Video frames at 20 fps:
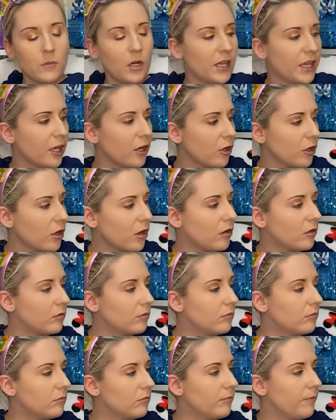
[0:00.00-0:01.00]
I think I got
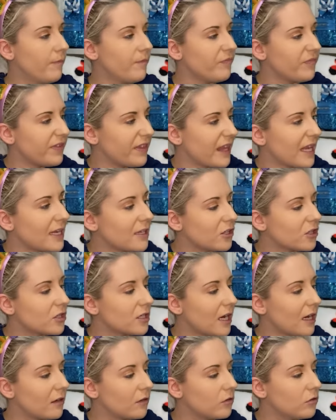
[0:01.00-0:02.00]
this
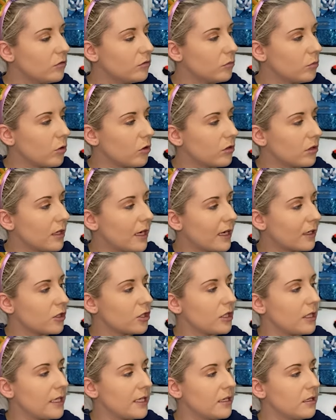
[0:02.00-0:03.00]
tangled one
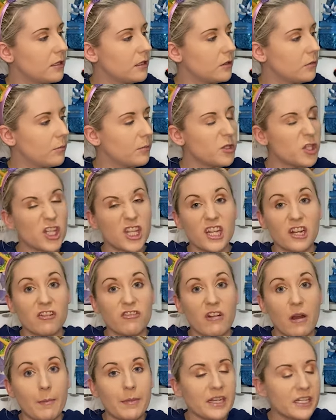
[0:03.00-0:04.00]
actually i'm just gonna
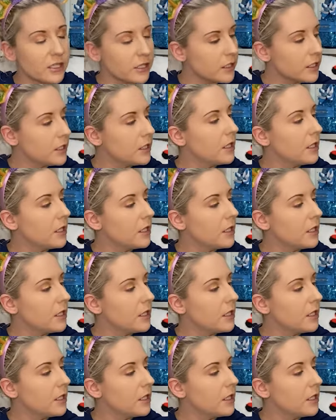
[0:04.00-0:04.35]
grab it